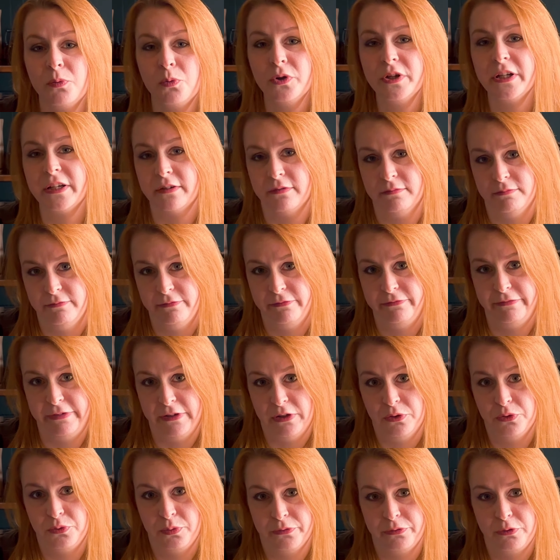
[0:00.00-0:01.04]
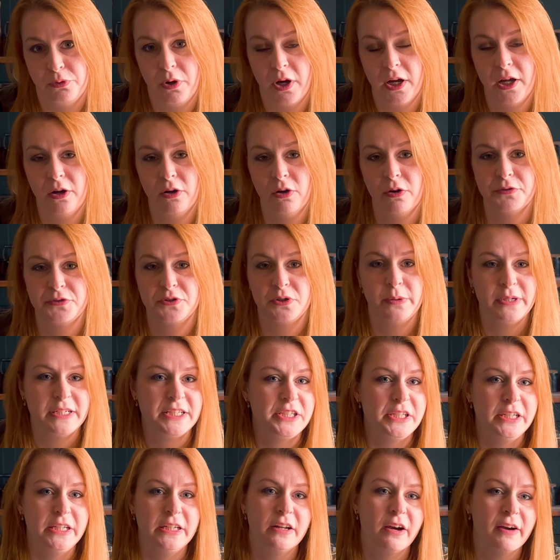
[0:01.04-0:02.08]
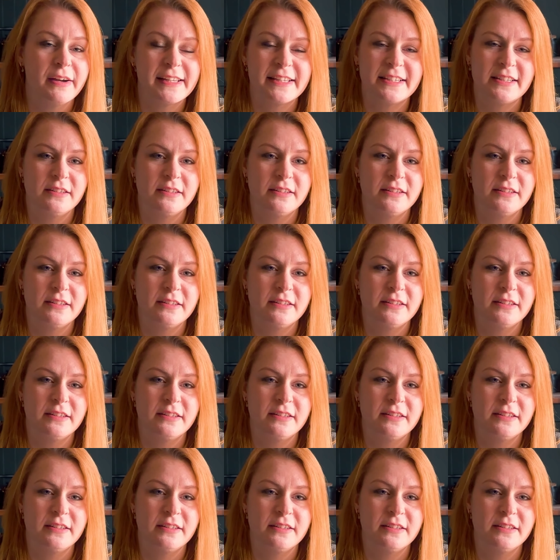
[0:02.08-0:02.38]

want it filled with quite a lot of squishy, nice